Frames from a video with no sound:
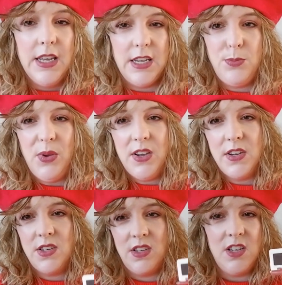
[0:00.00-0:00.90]
is
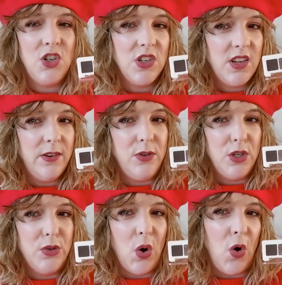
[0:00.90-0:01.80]
because this just gives
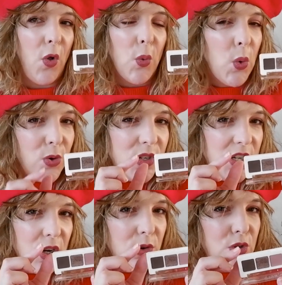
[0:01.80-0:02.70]
you all the
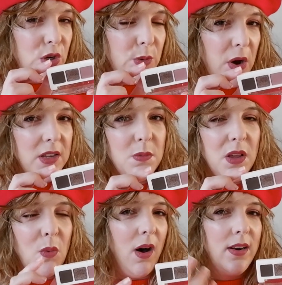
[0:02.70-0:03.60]
rosy tones you could
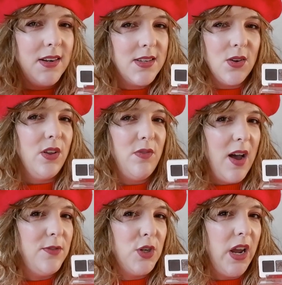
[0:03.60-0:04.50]
possibly want, and it's only
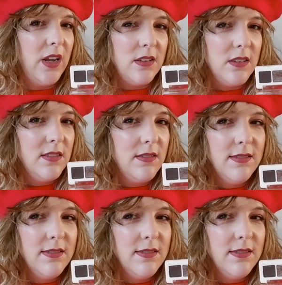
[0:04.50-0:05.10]
5 shades.